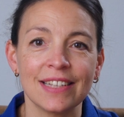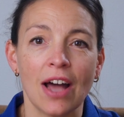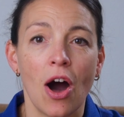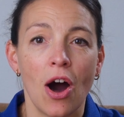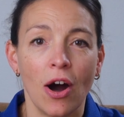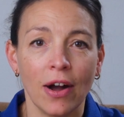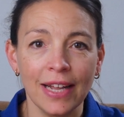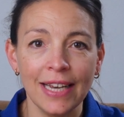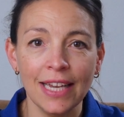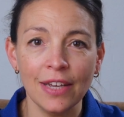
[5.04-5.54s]
a
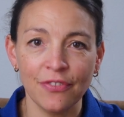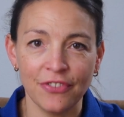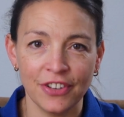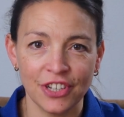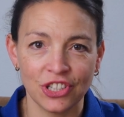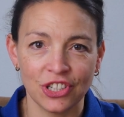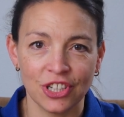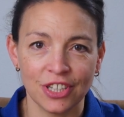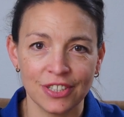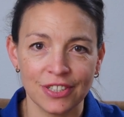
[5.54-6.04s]
highly
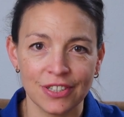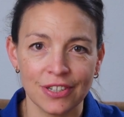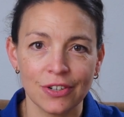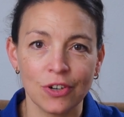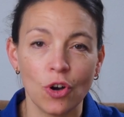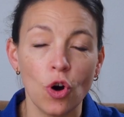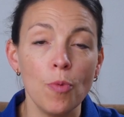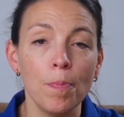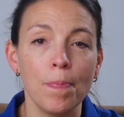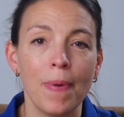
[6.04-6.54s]
efficient,
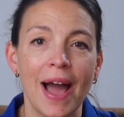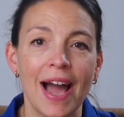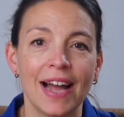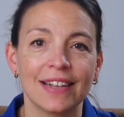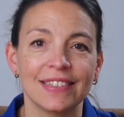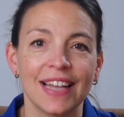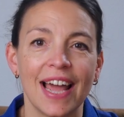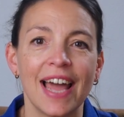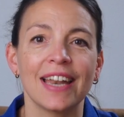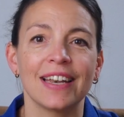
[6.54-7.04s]

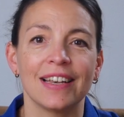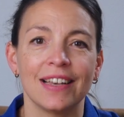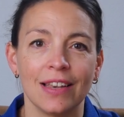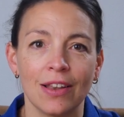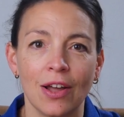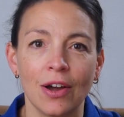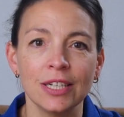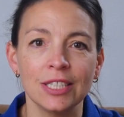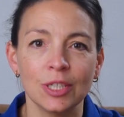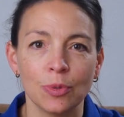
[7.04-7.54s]
compact and
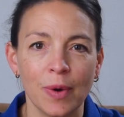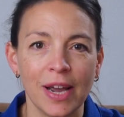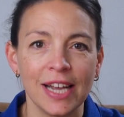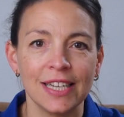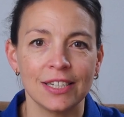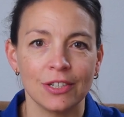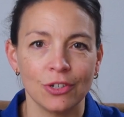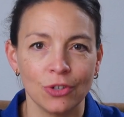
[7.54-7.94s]
lightweight